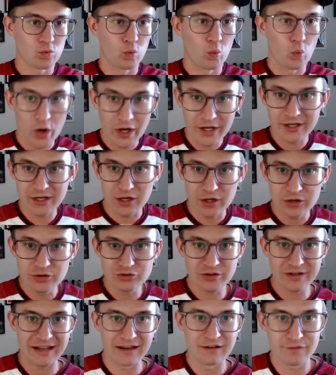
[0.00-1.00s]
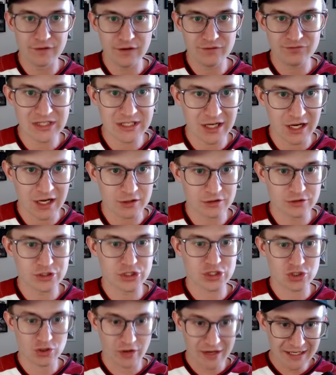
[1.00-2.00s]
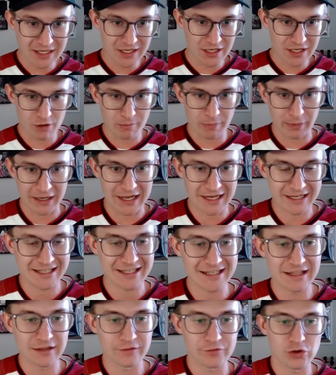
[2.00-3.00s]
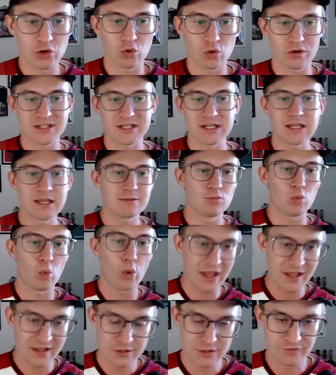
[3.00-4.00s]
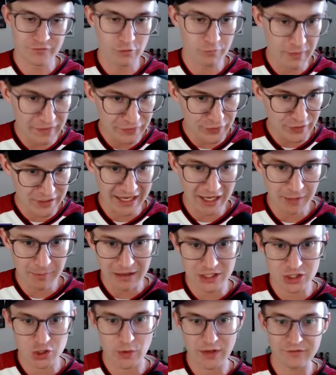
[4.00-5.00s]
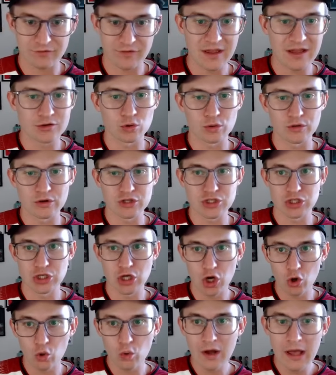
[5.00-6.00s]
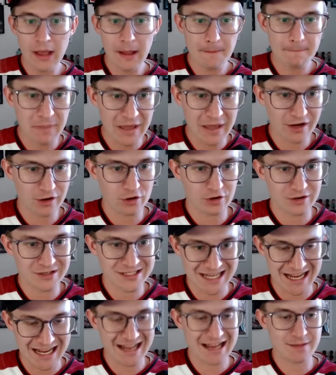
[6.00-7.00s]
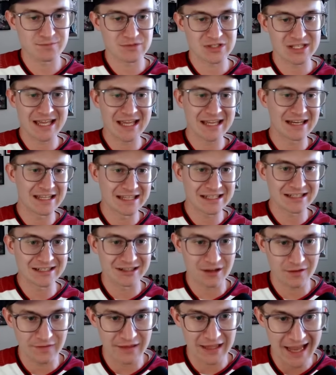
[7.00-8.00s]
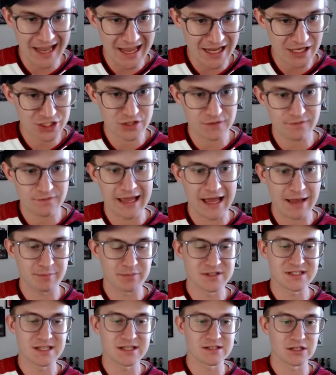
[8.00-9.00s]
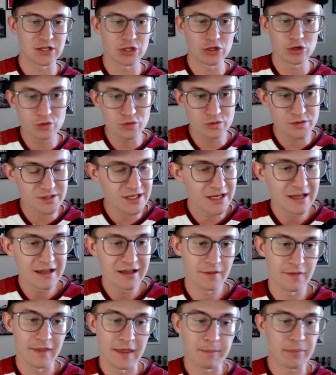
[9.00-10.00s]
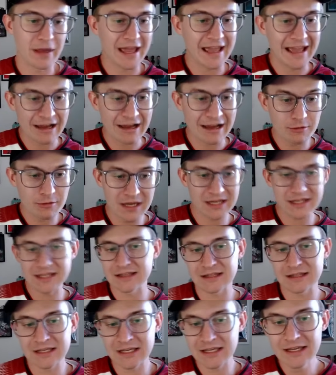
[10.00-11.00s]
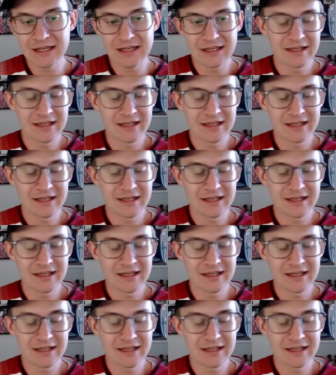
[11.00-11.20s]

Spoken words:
$150 straight into your pocket if your team wins. If you've been thinking about joining FanDuel, there's no better time to get in on the action. The app is easy to use. They pay out immediately,